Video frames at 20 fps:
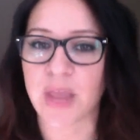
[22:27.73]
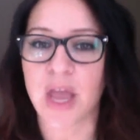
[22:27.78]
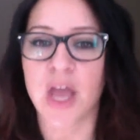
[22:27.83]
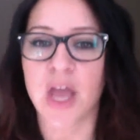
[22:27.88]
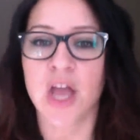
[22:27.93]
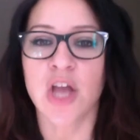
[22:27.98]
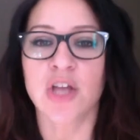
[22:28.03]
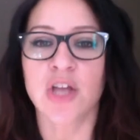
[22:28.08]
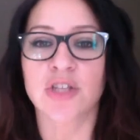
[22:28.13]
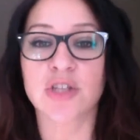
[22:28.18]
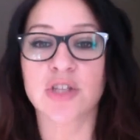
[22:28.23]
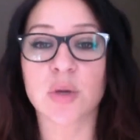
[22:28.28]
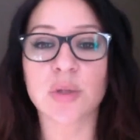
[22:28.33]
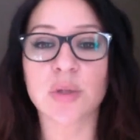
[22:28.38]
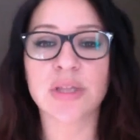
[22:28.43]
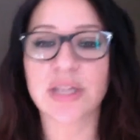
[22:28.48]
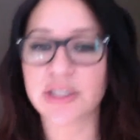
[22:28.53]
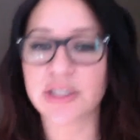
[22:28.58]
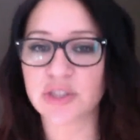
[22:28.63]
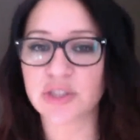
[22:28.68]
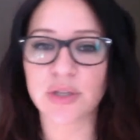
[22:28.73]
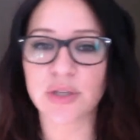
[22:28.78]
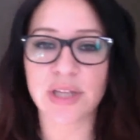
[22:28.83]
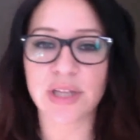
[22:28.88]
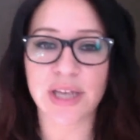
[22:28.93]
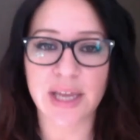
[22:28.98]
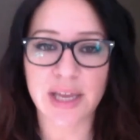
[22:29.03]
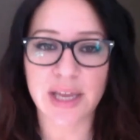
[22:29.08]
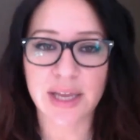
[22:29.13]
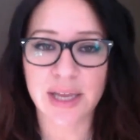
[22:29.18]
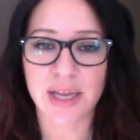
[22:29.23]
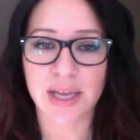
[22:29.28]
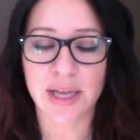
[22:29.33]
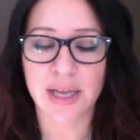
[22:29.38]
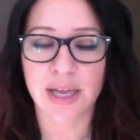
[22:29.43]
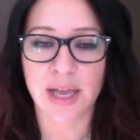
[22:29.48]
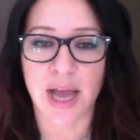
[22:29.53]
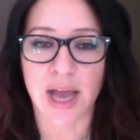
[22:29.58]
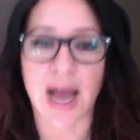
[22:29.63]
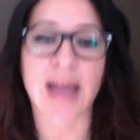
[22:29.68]
So literally,
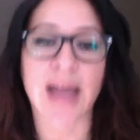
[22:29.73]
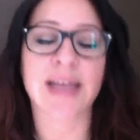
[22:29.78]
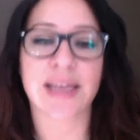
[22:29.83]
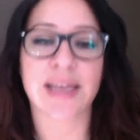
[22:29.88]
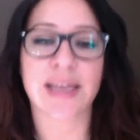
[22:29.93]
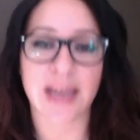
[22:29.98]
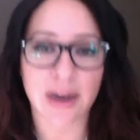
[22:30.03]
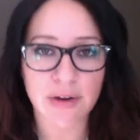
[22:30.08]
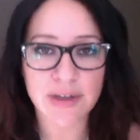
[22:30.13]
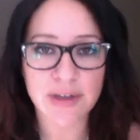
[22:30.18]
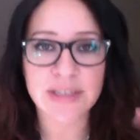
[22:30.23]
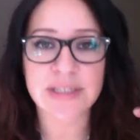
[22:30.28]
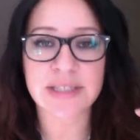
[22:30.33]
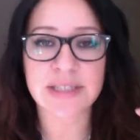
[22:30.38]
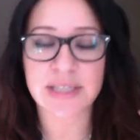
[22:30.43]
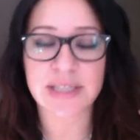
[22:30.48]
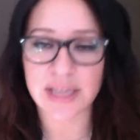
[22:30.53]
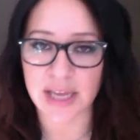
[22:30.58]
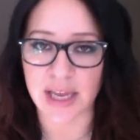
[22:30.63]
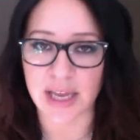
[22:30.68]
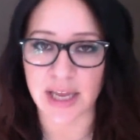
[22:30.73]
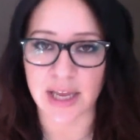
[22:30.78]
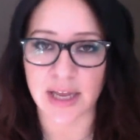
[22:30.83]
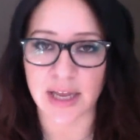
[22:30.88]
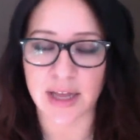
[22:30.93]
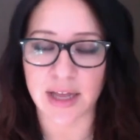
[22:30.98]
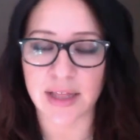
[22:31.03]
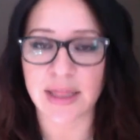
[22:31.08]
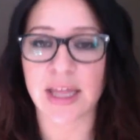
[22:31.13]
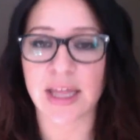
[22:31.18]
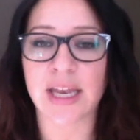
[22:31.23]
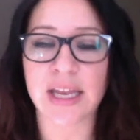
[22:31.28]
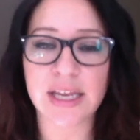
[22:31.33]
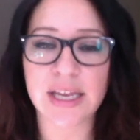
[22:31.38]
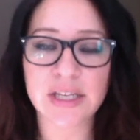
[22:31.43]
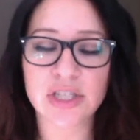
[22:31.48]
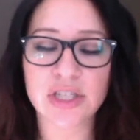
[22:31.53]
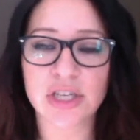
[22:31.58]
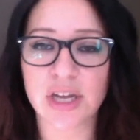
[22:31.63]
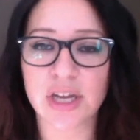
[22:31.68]
I guarantee that
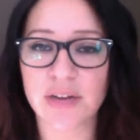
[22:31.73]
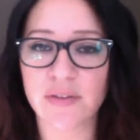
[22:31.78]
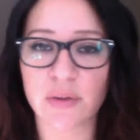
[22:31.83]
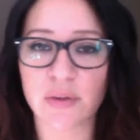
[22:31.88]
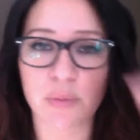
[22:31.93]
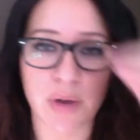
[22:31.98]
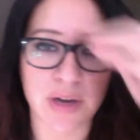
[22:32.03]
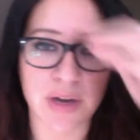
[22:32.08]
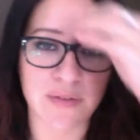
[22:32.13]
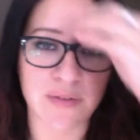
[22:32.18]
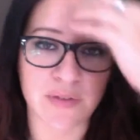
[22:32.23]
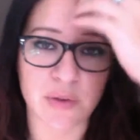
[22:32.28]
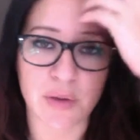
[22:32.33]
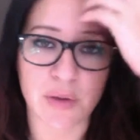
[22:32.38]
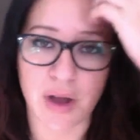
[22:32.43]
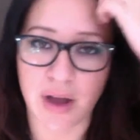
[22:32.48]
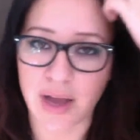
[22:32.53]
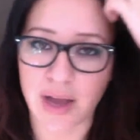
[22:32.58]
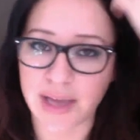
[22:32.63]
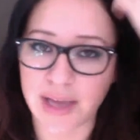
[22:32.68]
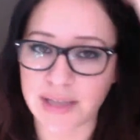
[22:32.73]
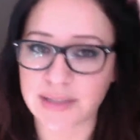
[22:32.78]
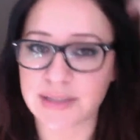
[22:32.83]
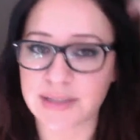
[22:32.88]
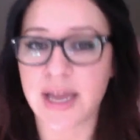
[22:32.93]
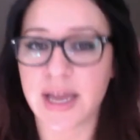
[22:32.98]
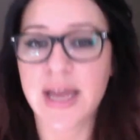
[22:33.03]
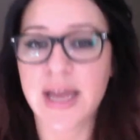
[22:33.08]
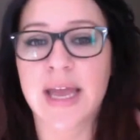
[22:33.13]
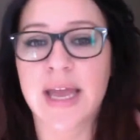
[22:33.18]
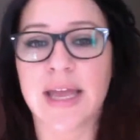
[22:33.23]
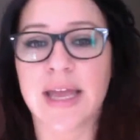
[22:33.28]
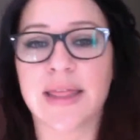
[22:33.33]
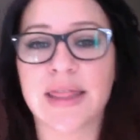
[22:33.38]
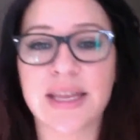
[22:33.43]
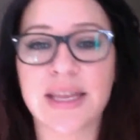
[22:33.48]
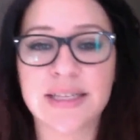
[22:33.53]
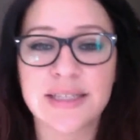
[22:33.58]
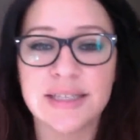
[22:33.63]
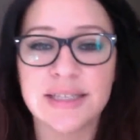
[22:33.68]
each and every one of you guys,
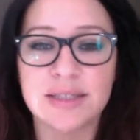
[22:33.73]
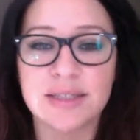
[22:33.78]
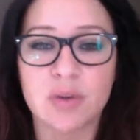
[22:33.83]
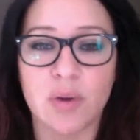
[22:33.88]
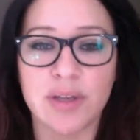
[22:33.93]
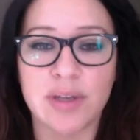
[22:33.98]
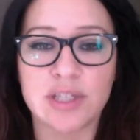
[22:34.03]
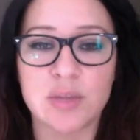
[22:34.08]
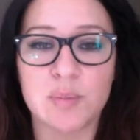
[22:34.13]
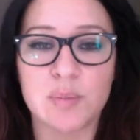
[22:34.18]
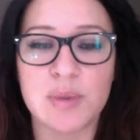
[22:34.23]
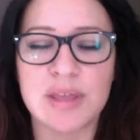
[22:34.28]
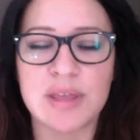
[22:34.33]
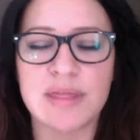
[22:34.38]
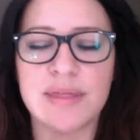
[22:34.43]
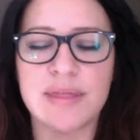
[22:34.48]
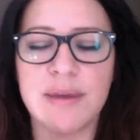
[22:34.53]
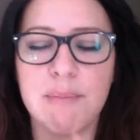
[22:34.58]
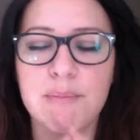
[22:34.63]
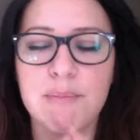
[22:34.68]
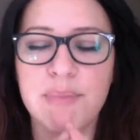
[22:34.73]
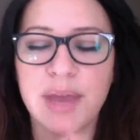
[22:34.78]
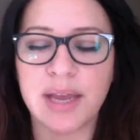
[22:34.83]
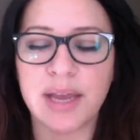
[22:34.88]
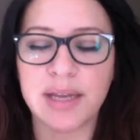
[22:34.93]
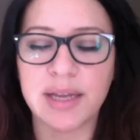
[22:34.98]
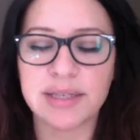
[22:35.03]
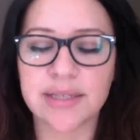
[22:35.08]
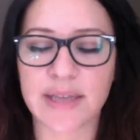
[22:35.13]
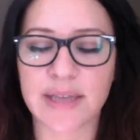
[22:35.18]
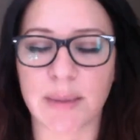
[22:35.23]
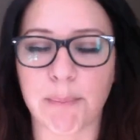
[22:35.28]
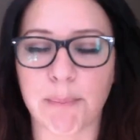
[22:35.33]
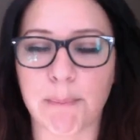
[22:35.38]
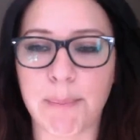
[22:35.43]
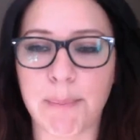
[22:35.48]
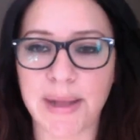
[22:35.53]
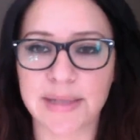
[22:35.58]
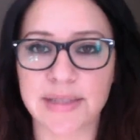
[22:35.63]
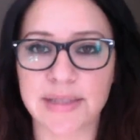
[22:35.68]
this is going to be the biggest and
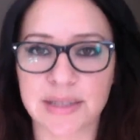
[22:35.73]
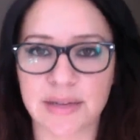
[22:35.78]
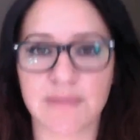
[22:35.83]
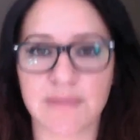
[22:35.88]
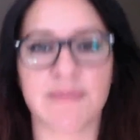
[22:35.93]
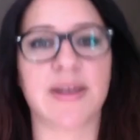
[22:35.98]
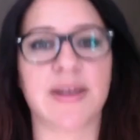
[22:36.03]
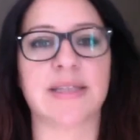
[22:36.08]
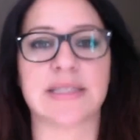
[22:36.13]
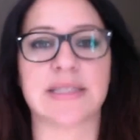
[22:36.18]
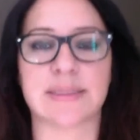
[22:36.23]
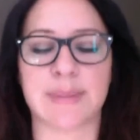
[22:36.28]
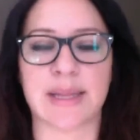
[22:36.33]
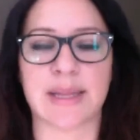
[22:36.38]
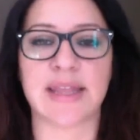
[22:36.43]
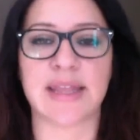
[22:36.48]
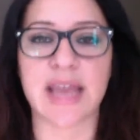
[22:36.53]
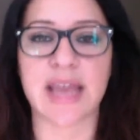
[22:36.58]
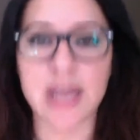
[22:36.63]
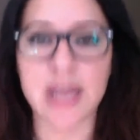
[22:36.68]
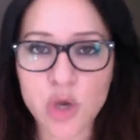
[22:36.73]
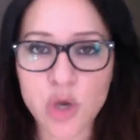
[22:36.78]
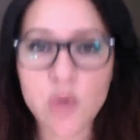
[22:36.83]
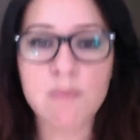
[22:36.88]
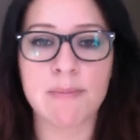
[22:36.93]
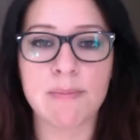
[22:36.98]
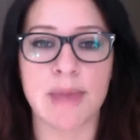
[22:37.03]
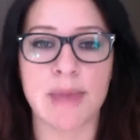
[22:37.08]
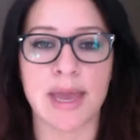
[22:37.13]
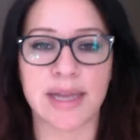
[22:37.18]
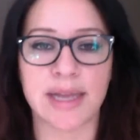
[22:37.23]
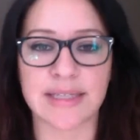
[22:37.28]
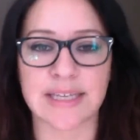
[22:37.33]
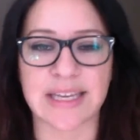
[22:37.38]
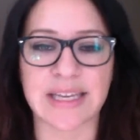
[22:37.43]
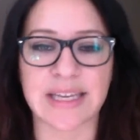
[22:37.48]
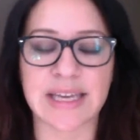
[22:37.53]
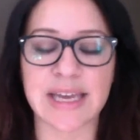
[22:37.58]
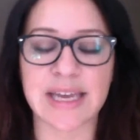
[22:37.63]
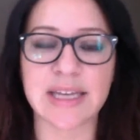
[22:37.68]
best investment that you make to
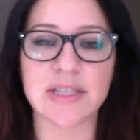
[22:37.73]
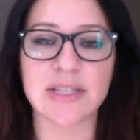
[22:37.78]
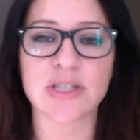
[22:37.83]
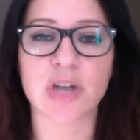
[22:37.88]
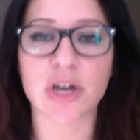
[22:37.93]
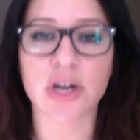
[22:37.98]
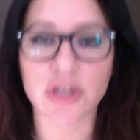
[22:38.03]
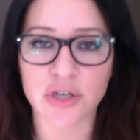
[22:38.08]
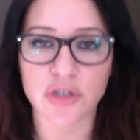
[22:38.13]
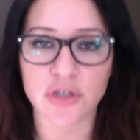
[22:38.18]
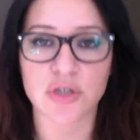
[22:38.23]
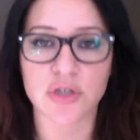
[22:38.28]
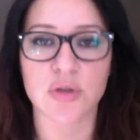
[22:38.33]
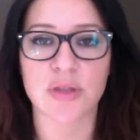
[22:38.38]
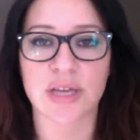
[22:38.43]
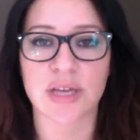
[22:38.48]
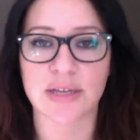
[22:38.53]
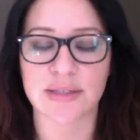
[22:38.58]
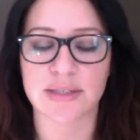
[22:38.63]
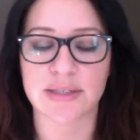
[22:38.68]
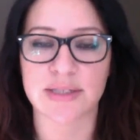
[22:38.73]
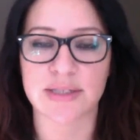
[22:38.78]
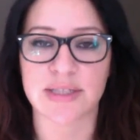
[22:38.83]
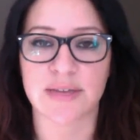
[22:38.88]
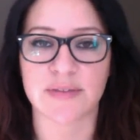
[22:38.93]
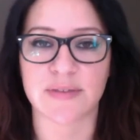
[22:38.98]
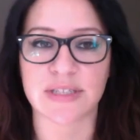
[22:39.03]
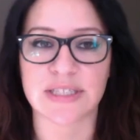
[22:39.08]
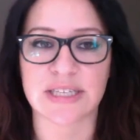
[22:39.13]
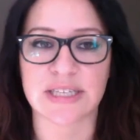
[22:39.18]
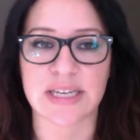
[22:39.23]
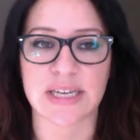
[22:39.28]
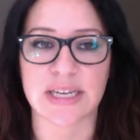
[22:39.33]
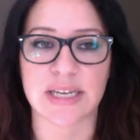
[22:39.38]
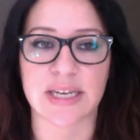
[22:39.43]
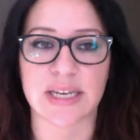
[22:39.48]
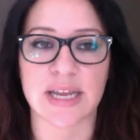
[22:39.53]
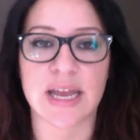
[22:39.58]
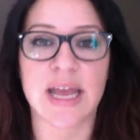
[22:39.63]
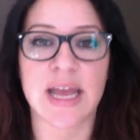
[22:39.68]
kickstart your two thousand seventeen
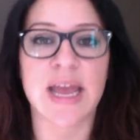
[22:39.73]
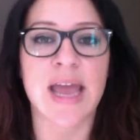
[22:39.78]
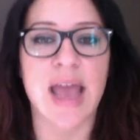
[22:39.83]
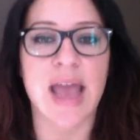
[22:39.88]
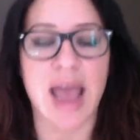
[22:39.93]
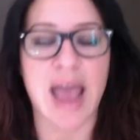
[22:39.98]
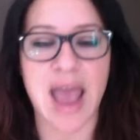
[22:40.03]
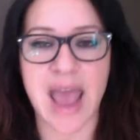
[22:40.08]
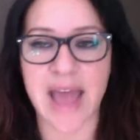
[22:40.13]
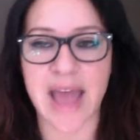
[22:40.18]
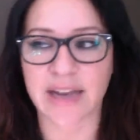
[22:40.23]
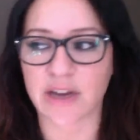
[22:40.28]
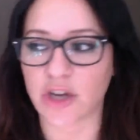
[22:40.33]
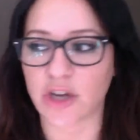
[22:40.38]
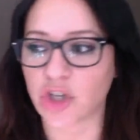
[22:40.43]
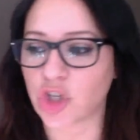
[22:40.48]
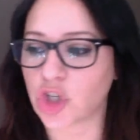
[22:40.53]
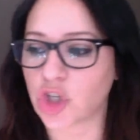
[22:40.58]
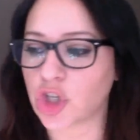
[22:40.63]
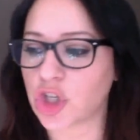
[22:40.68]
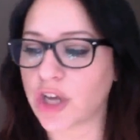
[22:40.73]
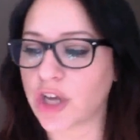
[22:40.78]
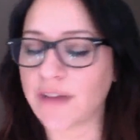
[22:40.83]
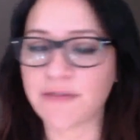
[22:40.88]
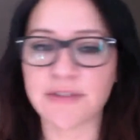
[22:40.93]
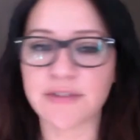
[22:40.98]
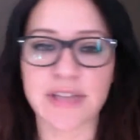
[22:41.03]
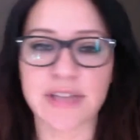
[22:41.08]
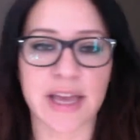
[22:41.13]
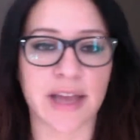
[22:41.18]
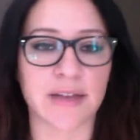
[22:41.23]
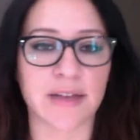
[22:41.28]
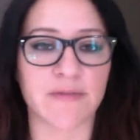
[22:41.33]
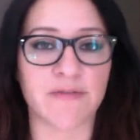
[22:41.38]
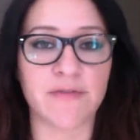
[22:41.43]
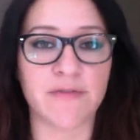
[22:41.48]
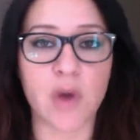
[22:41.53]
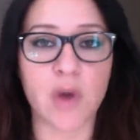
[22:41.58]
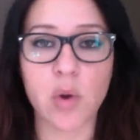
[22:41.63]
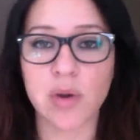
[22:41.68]
and shift and
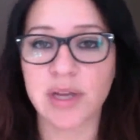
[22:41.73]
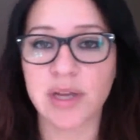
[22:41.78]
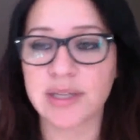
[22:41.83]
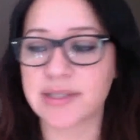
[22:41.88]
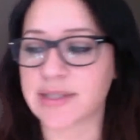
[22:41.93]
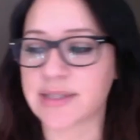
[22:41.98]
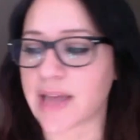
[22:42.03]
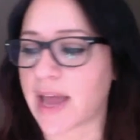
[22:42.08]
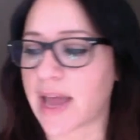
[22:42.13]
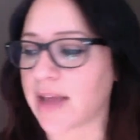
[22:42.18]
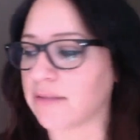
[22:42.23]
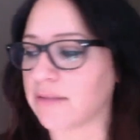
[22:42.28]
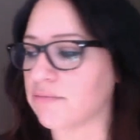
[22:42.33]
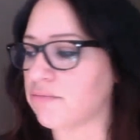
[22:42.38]
focus and